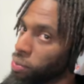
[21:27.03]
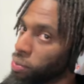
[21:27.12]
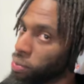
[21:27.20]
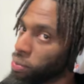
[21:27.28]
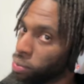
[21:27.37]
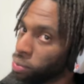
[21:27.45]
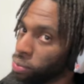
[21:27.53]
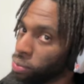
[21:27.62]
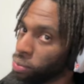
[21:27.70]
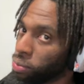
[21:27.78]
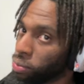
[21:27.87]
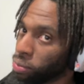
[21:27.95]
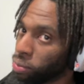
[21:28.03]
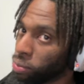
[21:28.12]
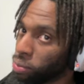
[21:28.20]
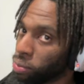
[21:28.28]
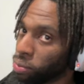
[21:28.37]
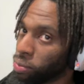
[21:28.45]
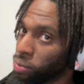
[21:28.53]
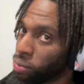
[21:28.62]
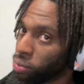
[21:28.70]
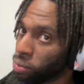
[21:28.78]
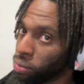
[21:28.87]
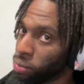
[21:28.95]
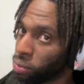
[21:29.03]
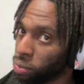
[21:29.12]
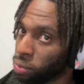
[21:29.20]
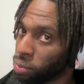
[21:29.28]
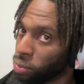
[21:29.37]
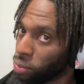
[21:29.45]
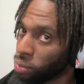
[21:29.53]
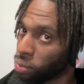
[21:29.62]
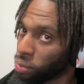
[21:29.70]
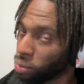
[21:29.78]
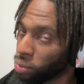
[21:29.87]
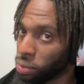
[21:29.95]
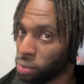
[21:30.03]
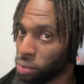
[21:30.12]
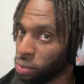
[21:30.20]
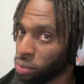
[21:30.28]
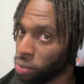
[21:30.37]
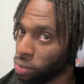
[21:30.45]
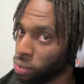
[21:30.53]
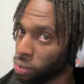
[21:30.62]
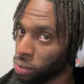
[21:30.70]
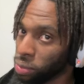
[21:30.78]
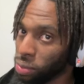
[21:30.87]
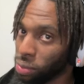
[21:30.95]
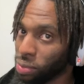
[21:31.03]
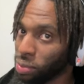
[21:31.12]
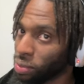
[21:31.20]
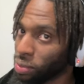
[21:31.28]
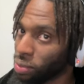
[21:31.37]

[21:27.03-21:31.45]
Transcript: This person isn't speaking.